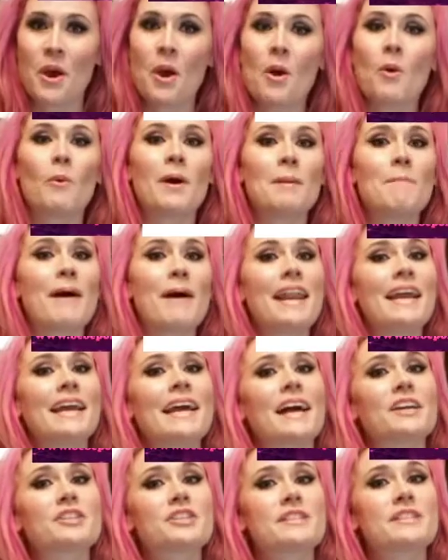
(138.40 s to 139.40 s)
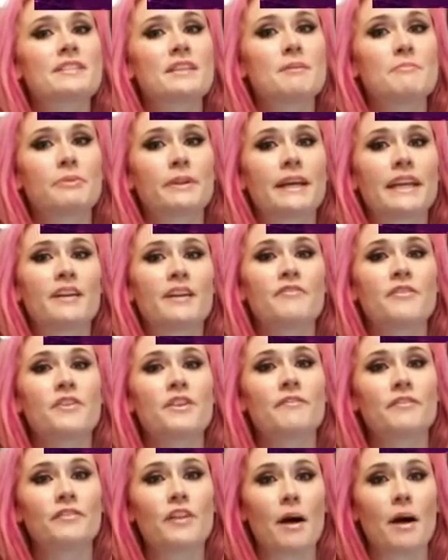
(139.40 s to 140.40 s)
When betting action is completed for
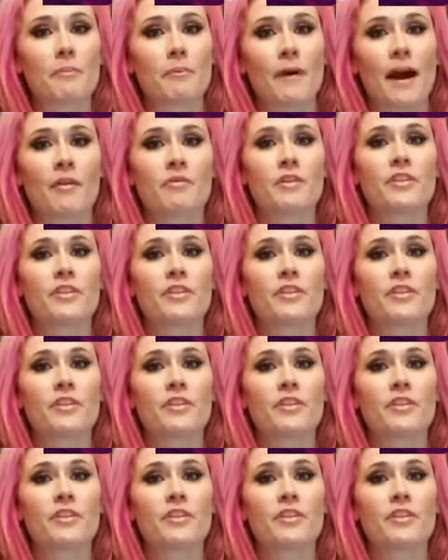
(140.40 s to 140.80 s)
the flop round,